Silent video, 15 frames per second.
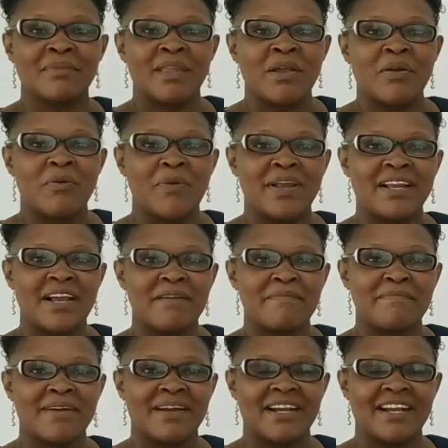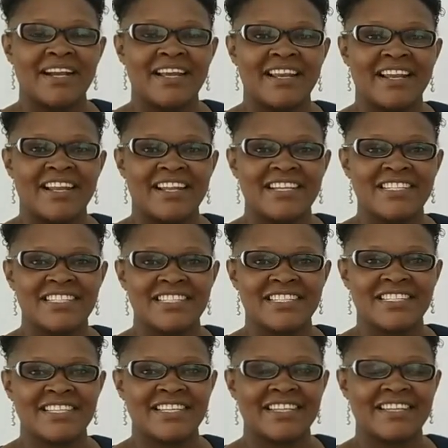Welcome back,
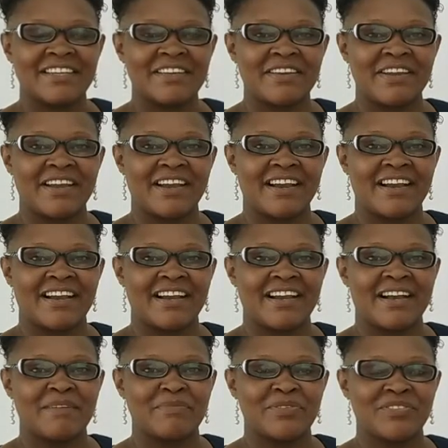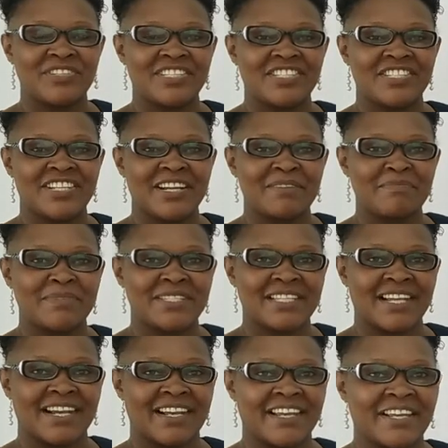learners. I'm your teacher, Ms.
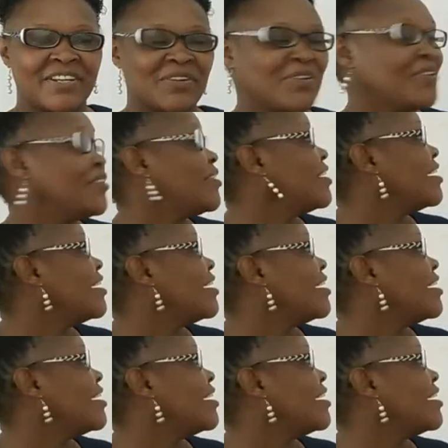Kagendo.